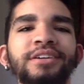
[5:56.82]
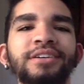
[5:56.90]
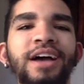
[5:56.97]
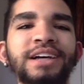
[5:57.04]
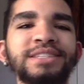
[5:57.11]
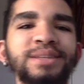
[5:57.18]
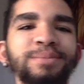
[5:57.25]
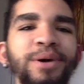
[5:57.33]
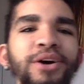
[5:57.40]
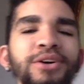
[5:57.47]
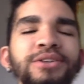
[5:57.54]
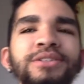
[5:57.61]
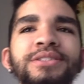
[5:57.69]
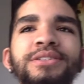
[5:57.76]
I
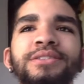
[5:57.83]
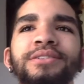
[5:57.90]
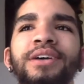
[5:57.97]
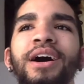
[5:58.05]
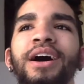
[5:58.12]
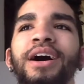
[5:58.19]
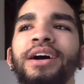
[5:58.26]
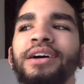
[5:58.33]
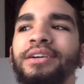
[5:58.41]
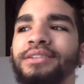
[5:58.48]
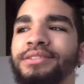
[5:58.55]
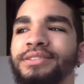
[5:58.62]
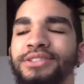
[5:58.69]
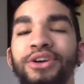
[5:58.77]
suppose.
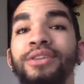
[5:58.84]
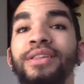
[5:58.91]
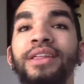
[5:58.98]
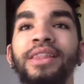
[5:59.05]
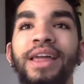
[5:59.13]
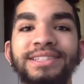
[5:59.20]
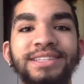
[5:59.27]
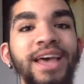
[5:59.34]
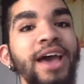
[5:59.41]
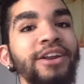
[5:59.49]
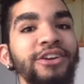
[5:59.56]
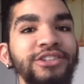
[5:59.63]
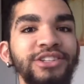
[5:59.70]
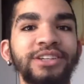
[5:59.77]
Certainly less
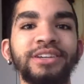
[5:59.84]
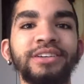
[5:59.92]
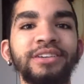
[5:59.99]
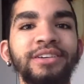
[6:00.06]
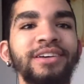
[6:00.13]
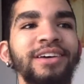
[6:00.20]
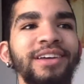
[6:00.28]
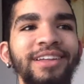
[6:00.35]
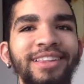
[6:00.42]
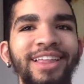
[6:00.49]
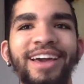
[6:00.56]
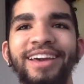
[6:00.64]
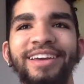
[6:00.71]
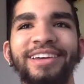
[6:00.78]
energy.
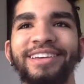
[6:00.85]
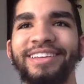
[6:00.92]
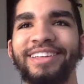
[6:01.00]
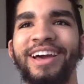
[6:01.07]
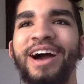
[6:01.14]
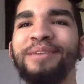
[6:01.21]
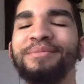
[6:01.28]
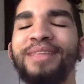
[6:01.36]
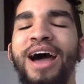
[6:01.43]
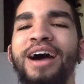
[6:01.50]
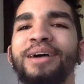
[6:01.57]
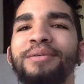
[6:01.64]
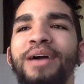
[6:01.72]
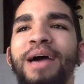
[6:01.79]
Like, I'm
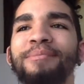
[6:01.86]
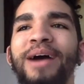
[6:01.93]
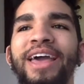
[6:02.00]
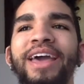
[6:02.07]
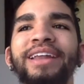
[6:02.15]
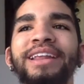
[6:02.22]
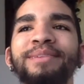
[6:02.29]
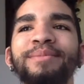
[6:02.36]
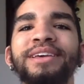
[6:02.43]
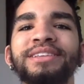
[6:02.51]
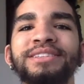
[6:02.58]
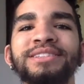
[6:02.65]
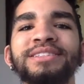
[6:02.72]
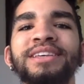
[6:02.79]
not by any
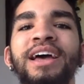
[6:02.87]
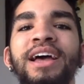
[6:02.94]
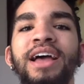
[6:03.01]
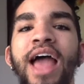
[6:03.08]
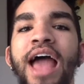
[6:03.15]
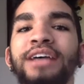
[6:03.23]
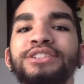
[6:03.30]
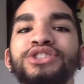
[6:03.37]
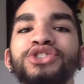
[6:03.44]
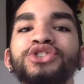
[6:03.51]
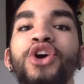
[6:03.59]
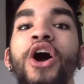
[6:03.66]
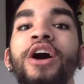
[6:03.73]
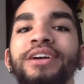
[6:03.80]
means as
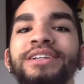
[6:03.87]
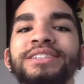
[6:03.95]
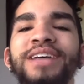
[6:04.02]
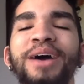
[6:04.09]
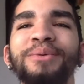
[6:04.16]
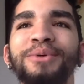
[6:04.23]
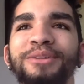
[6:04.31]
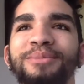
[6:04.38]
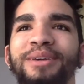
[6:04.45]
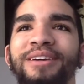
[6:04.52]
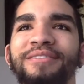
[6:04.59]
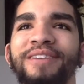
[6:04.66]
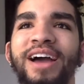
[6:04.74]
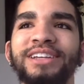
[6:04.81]
strong as I would be
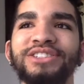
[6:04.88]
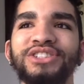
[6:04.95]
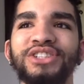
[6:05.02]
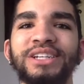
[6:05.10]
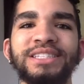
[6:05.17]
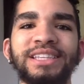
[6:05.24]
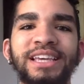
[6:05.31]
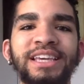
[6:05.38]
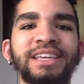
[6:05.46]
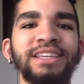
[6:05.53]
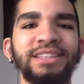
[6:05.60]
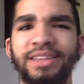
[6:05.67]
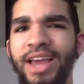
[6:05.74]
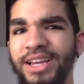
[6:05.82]
if I'd just
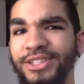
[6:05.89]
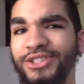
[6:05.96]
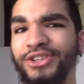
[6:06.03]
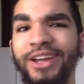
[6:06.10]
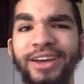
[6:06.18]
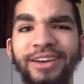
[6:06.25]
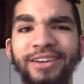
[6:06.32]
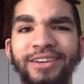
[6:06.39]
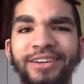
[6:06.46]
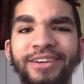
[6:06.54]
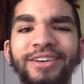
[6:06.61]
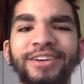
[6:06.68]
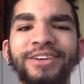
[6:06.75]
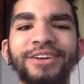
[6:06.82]
eaten yesterday,
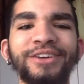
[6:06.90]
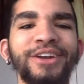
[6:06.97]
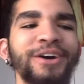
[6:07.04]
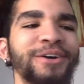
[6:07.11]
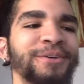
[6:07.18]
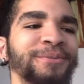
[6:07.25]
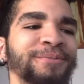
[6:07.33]
you know?